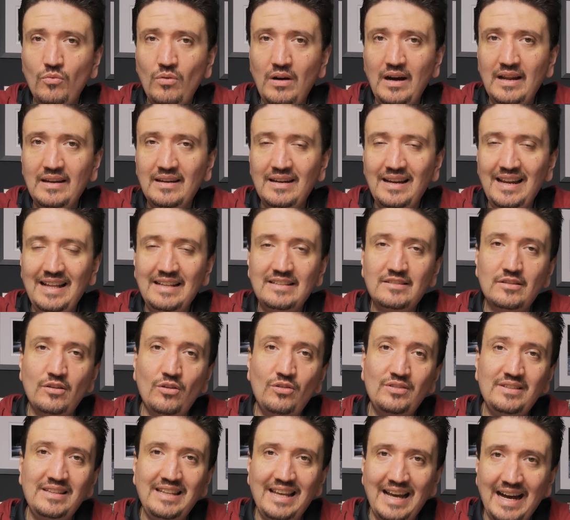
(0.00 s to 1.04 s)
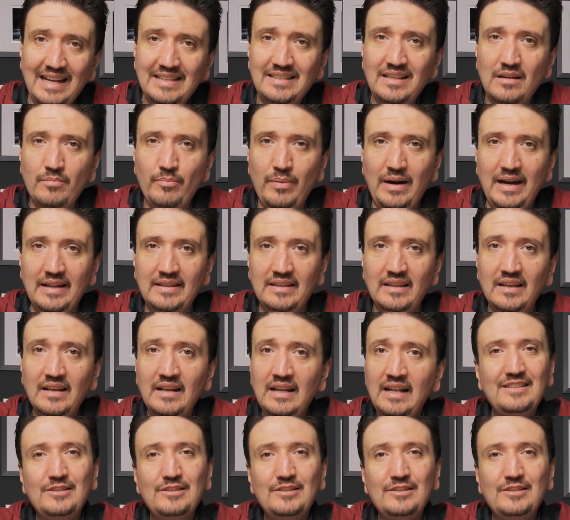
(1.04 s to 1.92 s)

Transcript: one lens on the other body.